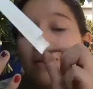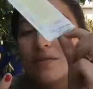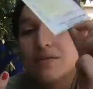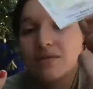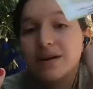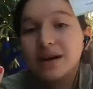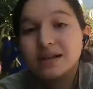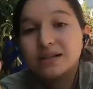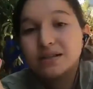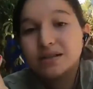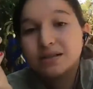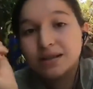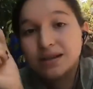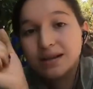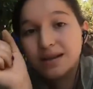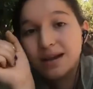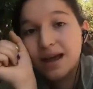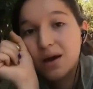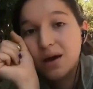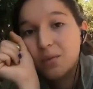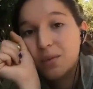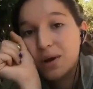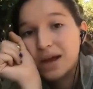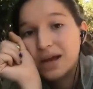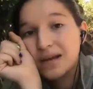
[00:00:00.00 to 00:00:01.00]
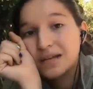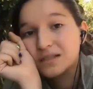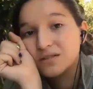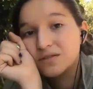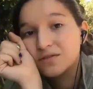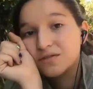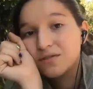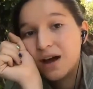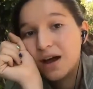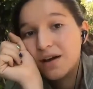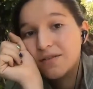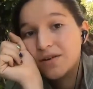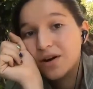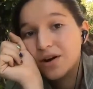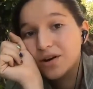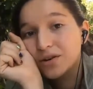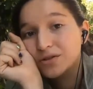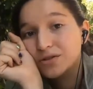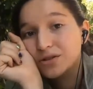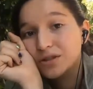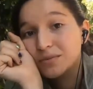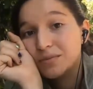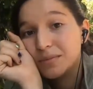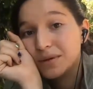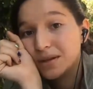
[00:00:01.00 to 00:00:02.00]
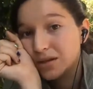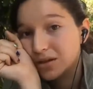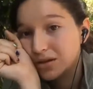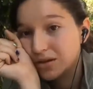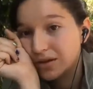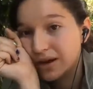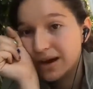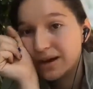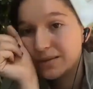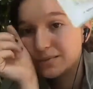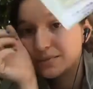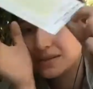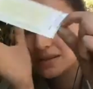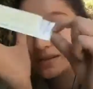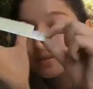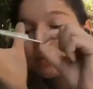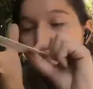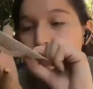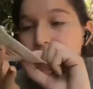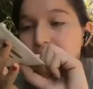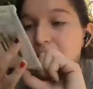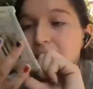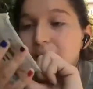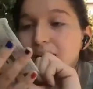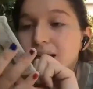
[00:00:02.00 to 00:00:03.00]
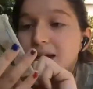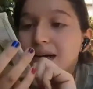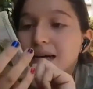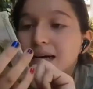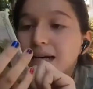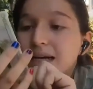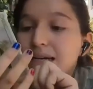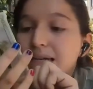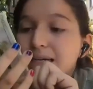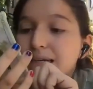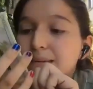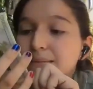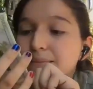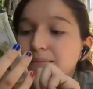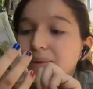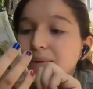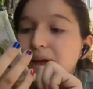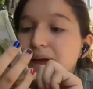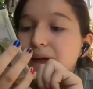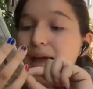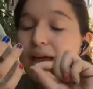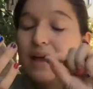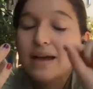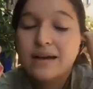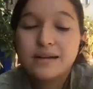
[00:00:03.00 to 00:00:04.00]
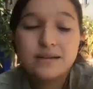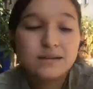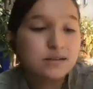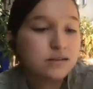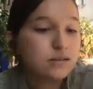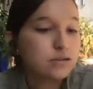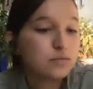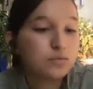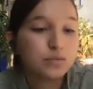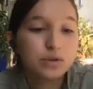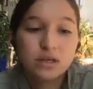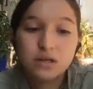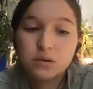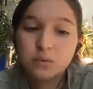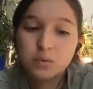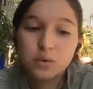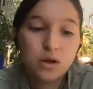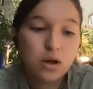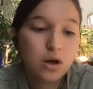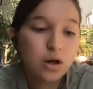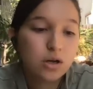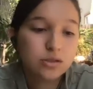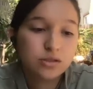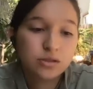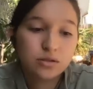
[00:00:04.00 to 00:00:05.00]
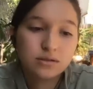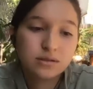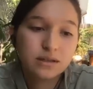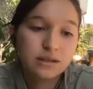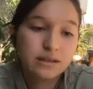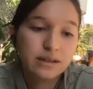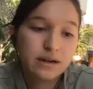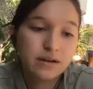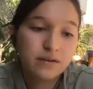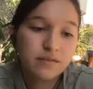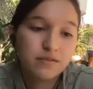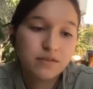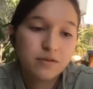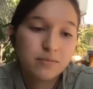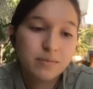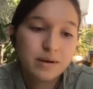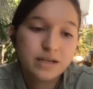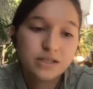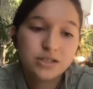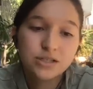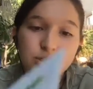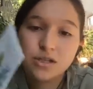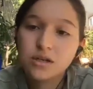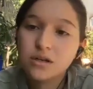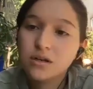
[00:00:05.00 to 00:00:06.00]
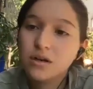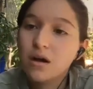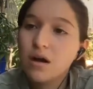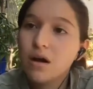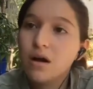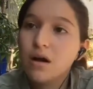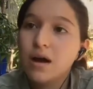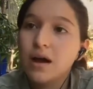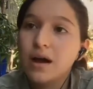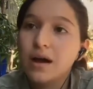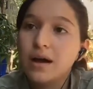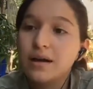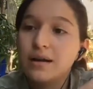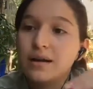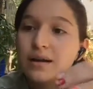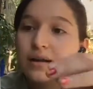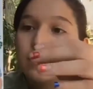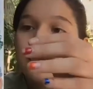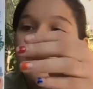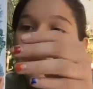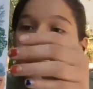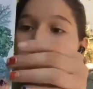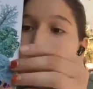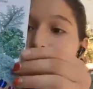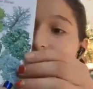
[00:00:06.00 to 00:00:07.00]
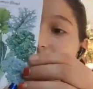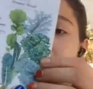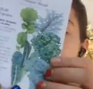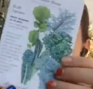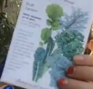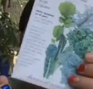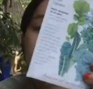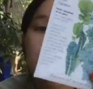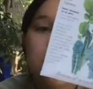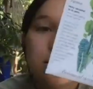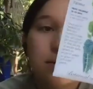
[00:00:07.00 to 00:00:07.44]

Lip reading: right? So the net weight is 500 milligrams. And we will also see that information on this